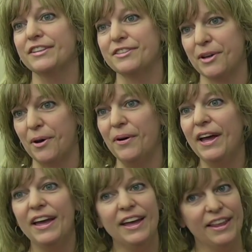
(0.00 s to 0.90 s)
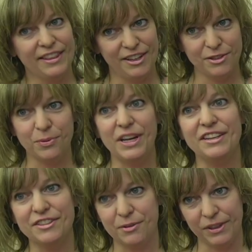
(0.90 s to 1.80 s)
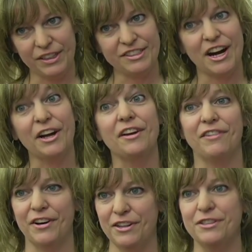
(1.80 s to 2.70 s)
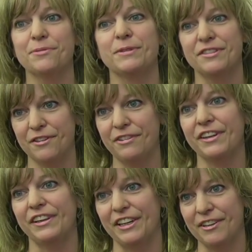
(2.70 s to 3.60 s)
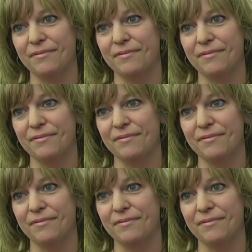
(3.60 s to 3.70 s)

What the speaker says: So there's ways to really target very specifically.